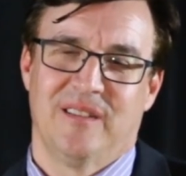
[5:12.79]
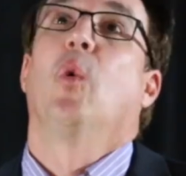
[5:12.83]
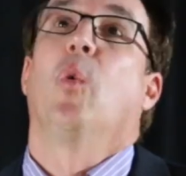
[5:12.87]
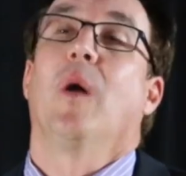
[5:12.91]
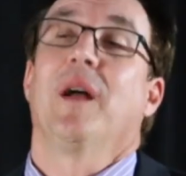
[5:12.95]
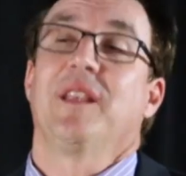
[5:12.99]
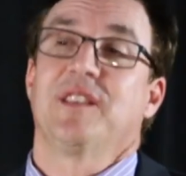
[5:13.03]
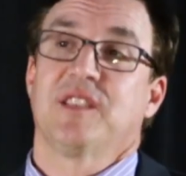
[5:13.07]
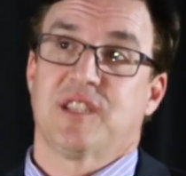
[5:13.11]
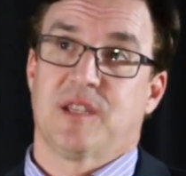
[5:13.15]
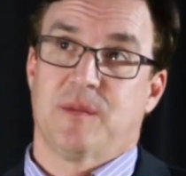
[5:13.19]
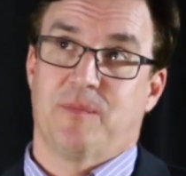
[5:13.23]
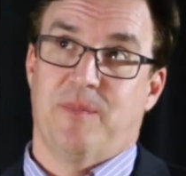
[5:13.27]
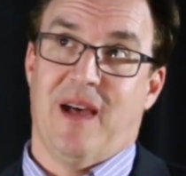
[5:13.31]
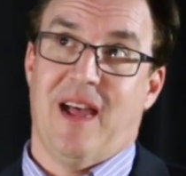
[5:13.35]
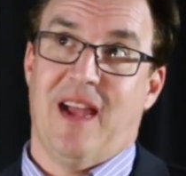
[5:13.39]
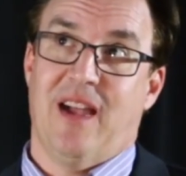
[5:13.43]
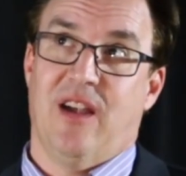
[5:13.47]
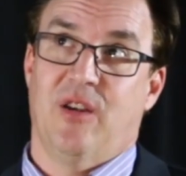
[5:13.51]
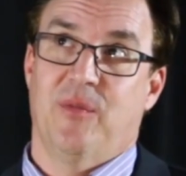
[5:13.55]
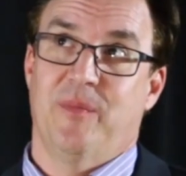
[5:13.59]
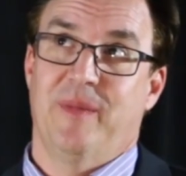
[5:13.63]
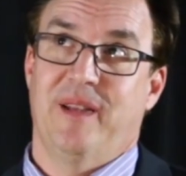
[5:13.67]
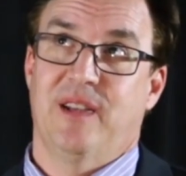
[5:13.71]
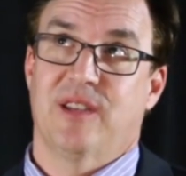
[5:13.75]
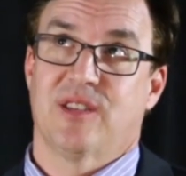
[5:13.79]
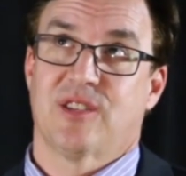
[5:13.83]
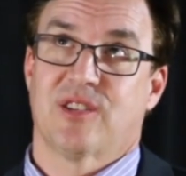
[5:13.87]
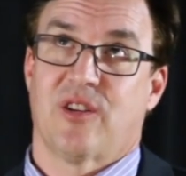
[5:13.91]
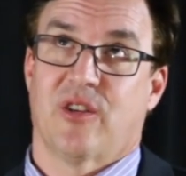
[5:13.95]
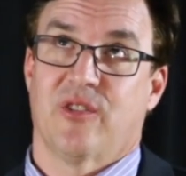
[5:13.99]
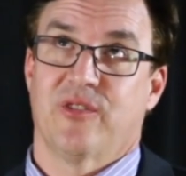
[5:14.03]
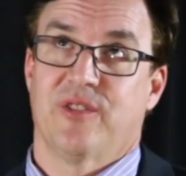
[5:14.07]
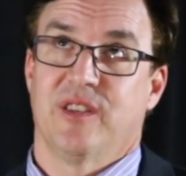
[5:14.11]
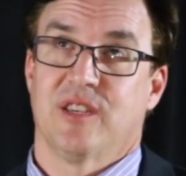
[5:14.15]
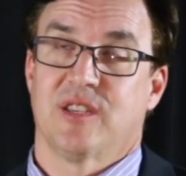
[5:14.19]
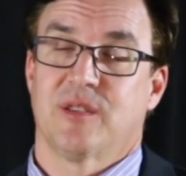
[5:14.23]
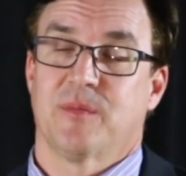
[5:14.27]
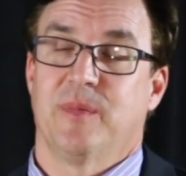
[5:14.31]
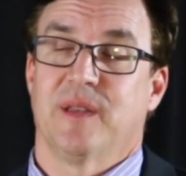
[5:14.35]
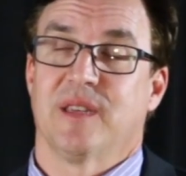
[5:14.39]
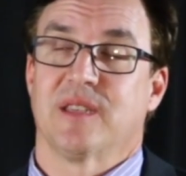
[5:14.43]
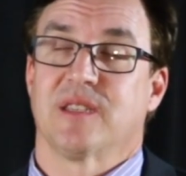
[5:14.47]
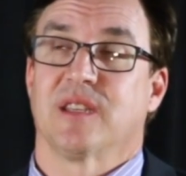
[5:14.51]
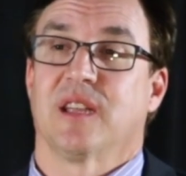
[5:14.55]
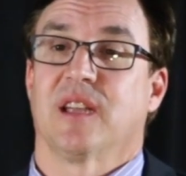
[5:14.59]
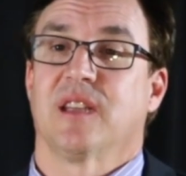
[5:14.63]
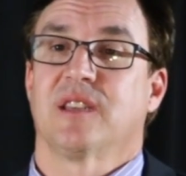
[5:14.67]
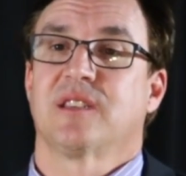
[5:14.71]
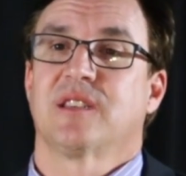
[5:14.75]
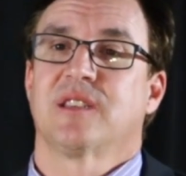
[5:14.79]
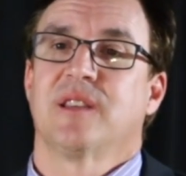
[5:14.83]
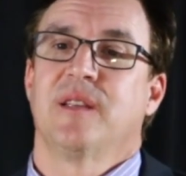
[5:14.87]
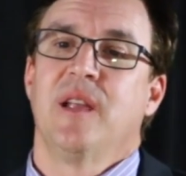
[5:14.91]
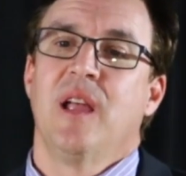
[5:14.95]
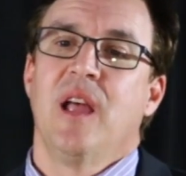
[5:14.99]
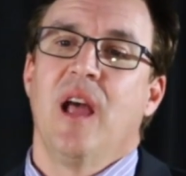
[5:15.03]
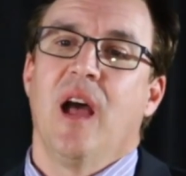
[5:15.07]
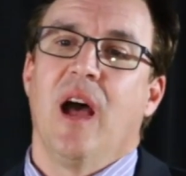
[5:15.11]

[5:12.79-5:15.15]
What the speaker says: What inspired me to start this business?